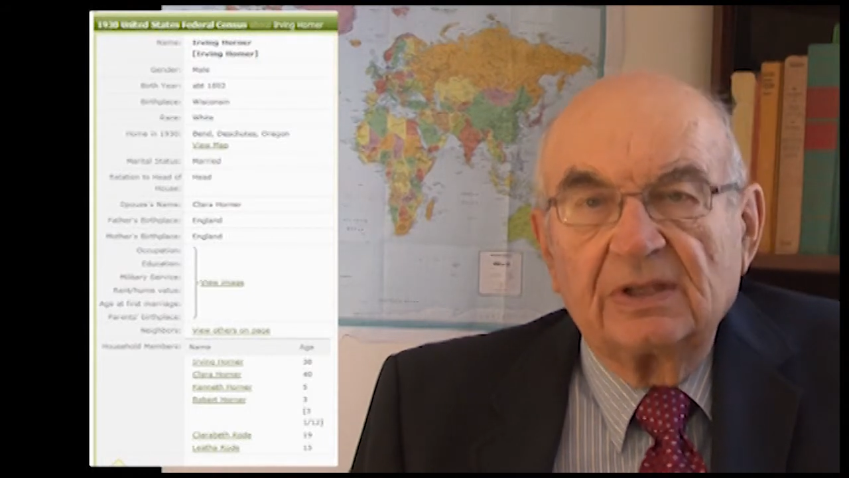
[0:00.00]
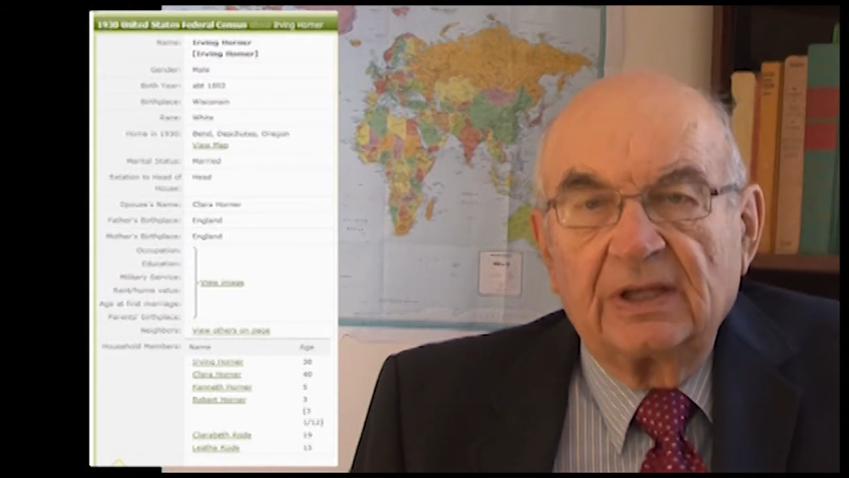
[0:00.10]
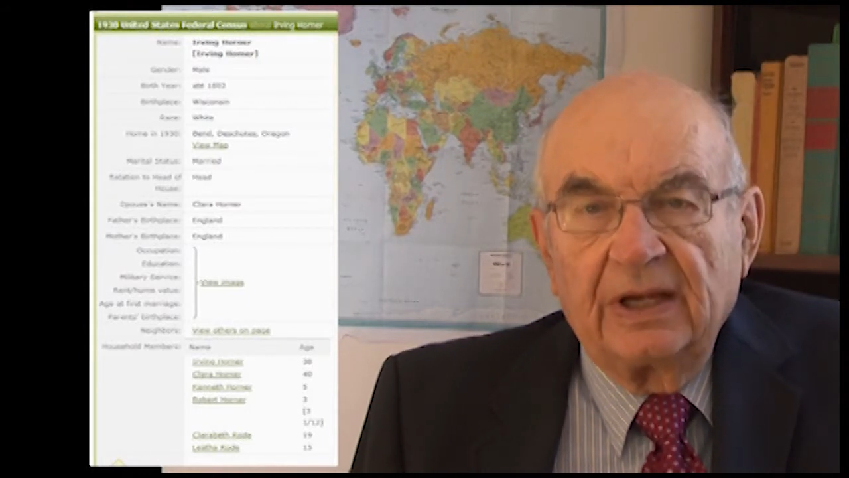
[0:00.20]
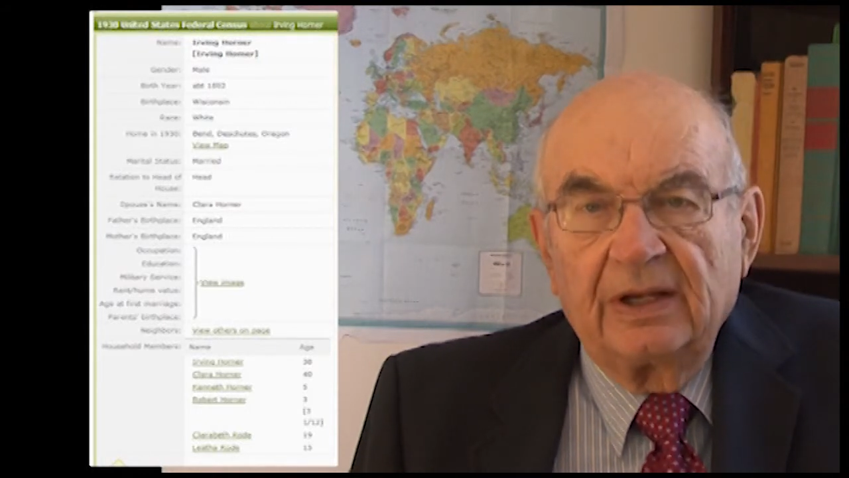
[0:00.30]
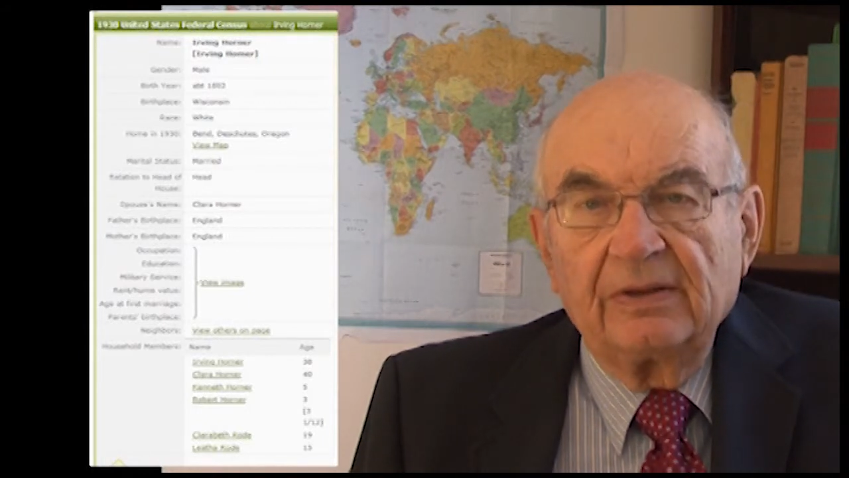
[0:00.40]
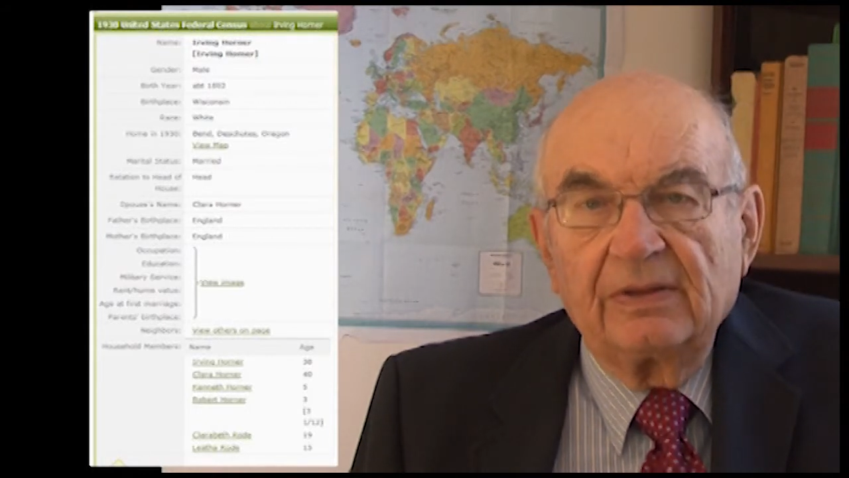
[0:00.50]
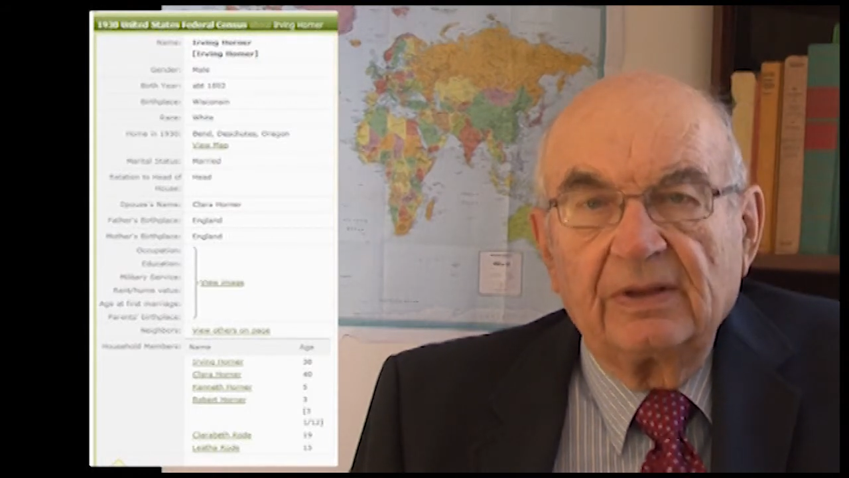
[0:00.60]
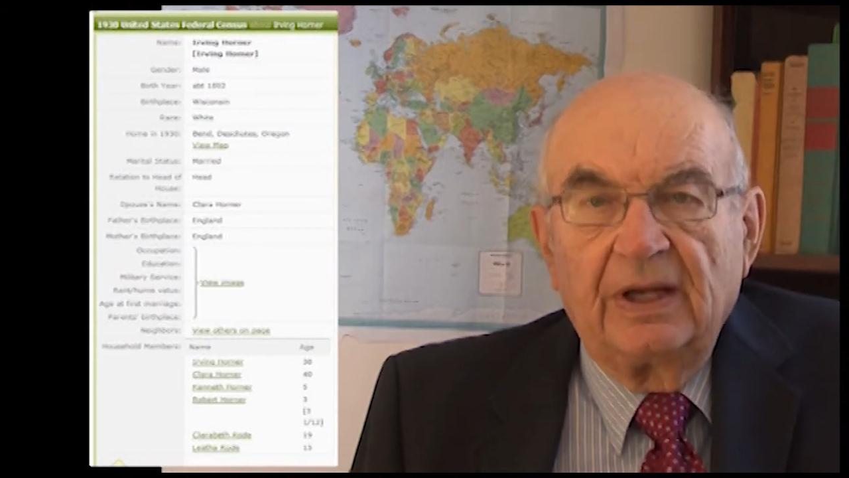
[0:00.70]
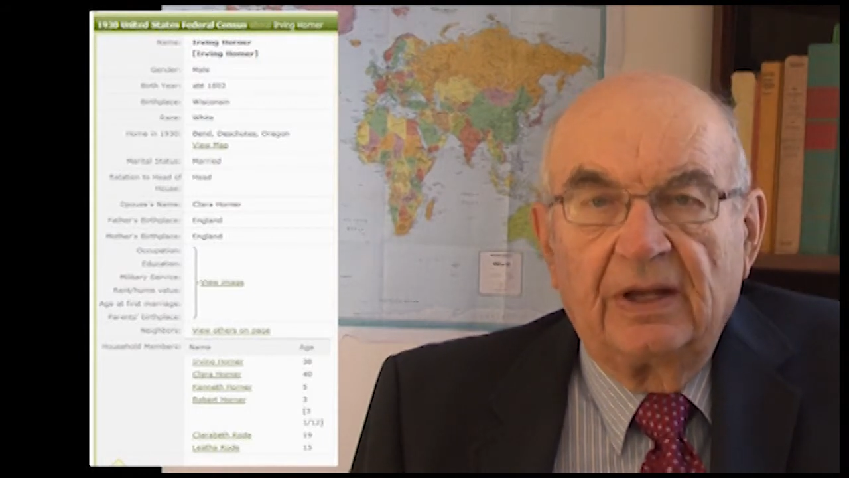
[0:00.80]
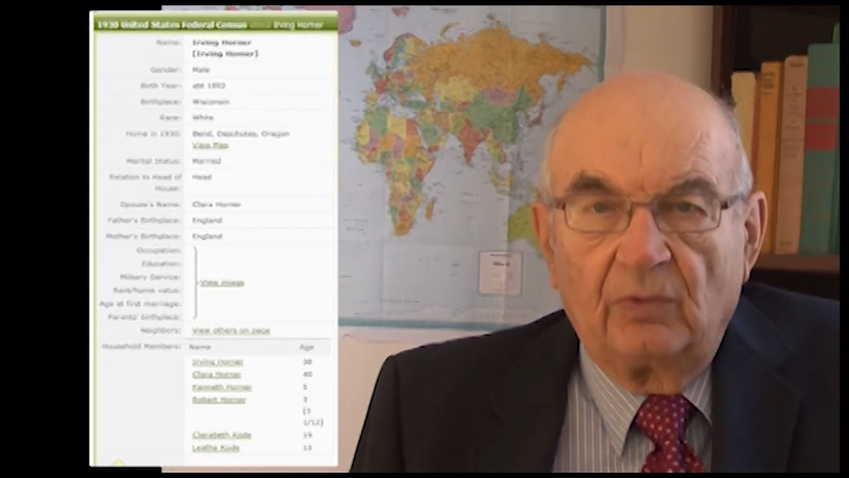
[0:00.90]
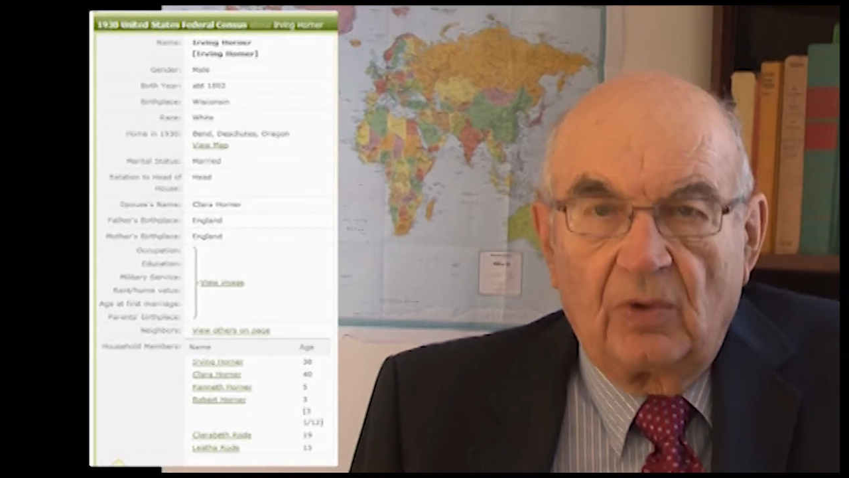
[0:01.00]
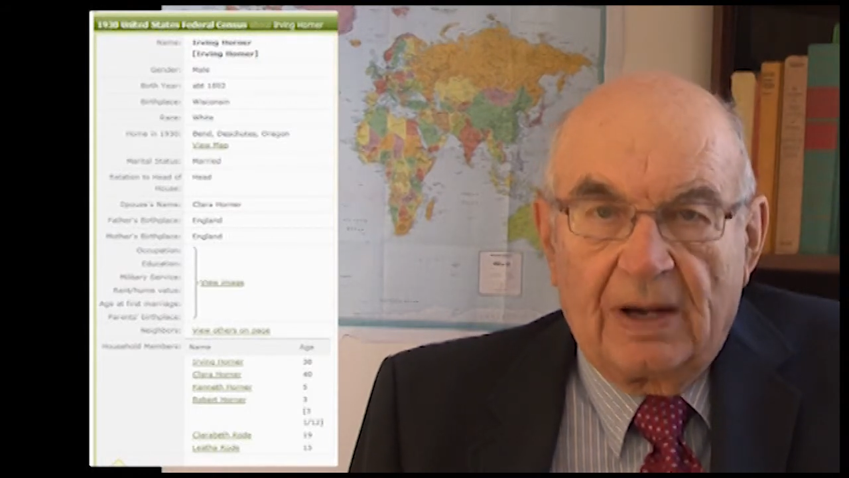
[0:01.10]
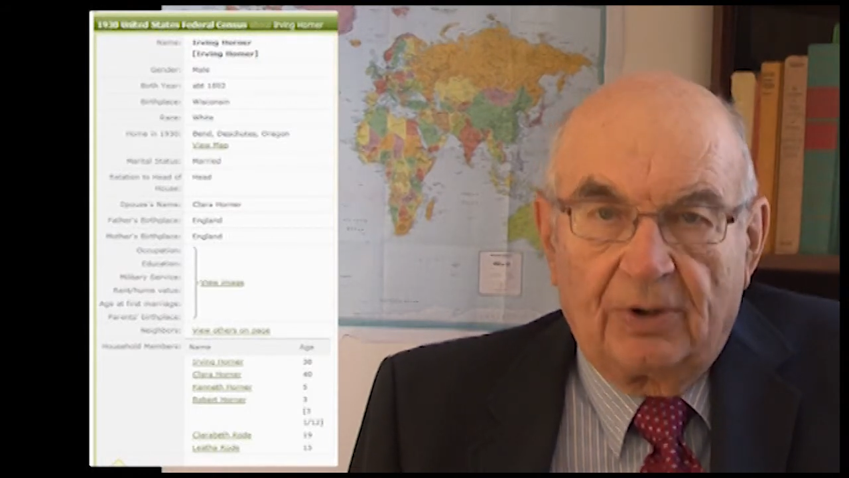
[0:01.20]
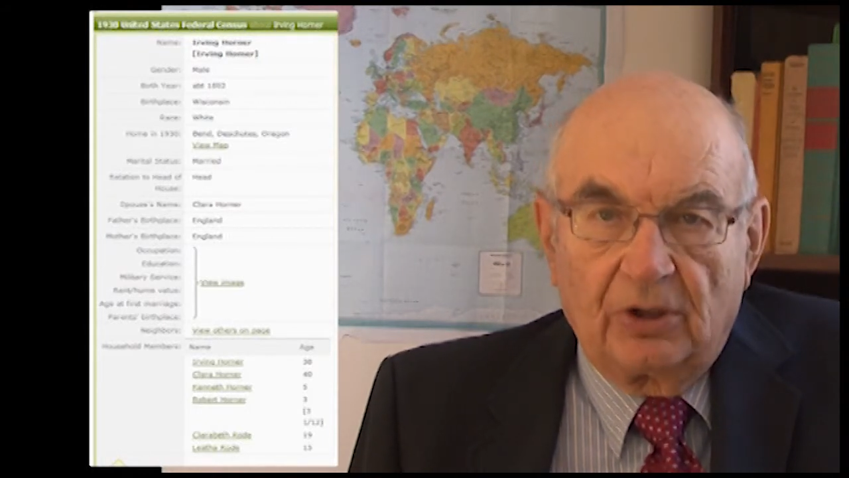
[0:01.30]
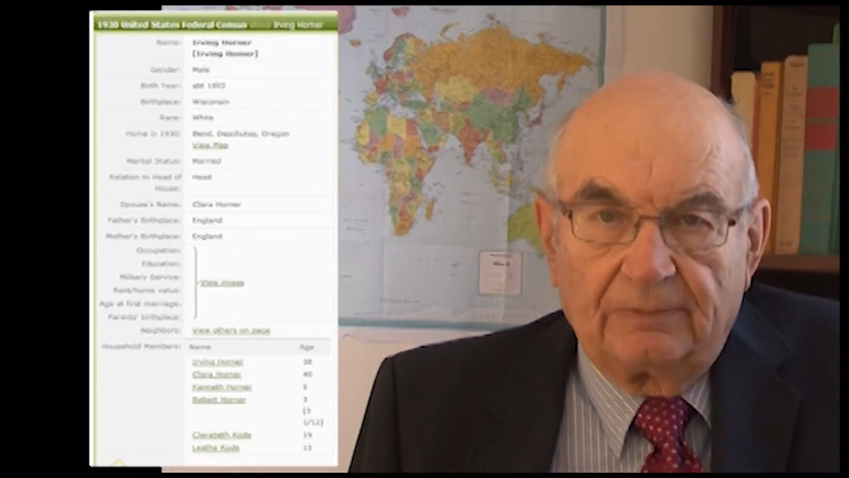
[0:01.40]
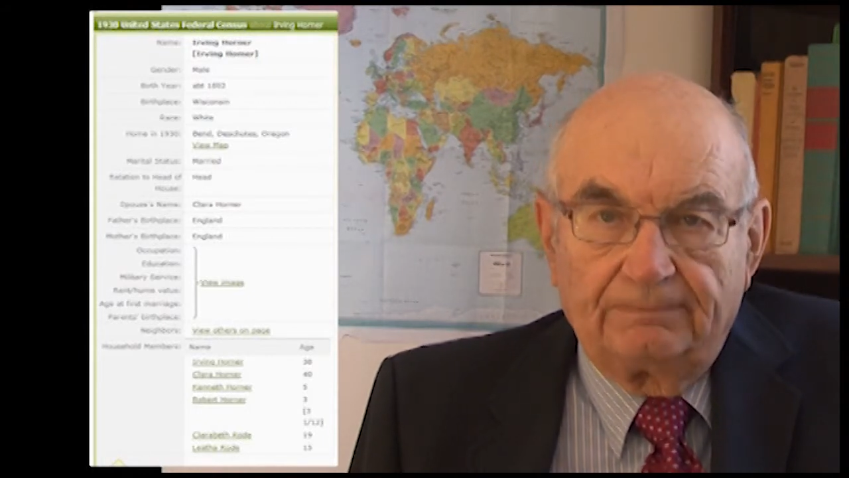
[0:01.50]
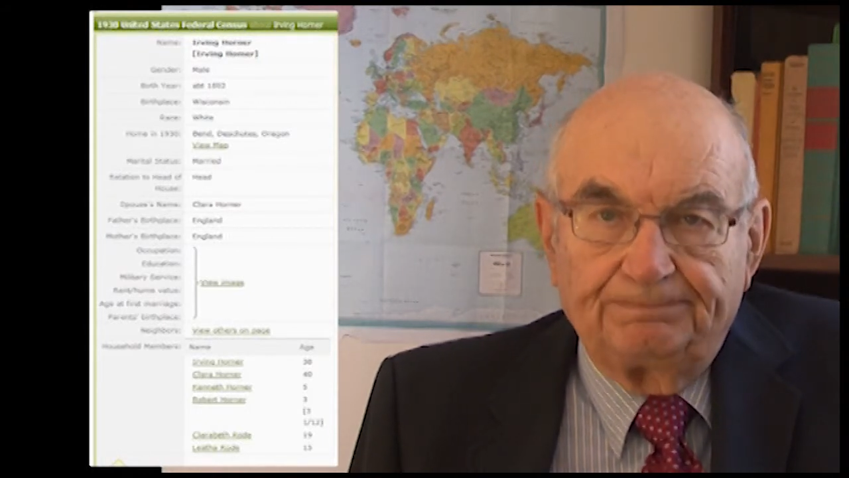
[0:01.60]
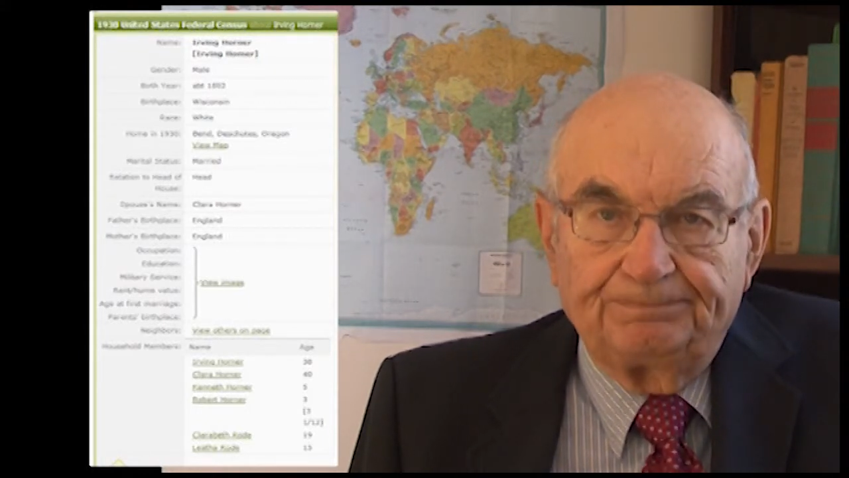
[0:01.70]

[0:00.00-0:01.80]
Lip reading: Kenneth and Robert.